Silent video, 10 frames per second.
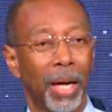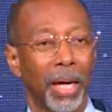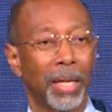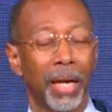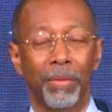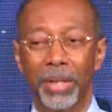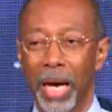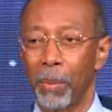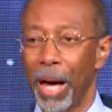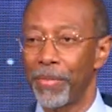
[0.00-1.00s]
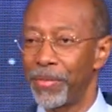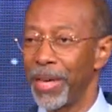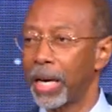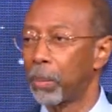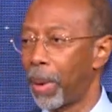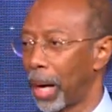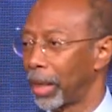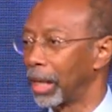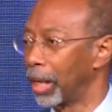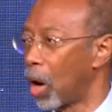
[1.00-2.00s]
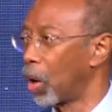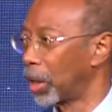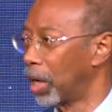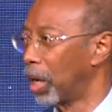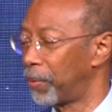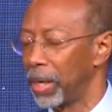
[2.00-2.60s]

And every time I think about it long enough,